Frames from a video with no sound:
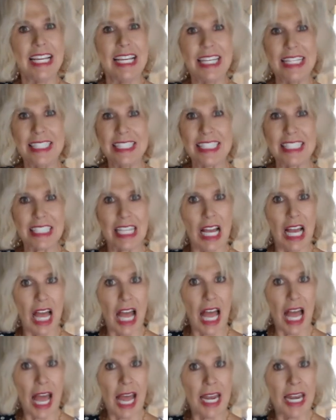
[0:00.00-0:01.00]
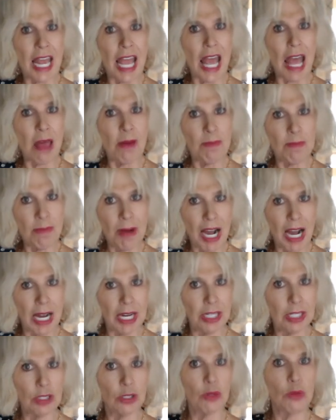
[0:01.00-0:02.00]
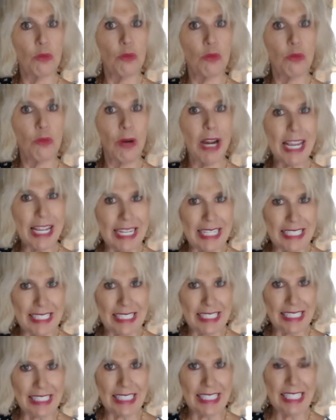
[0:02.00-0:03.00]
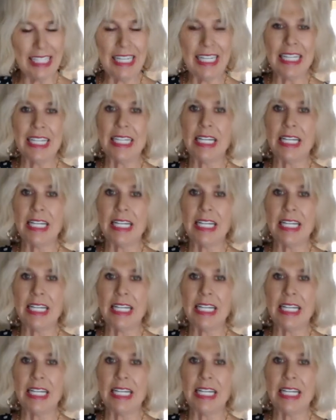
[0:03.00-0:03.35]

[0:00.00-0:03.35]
It's an empire waist.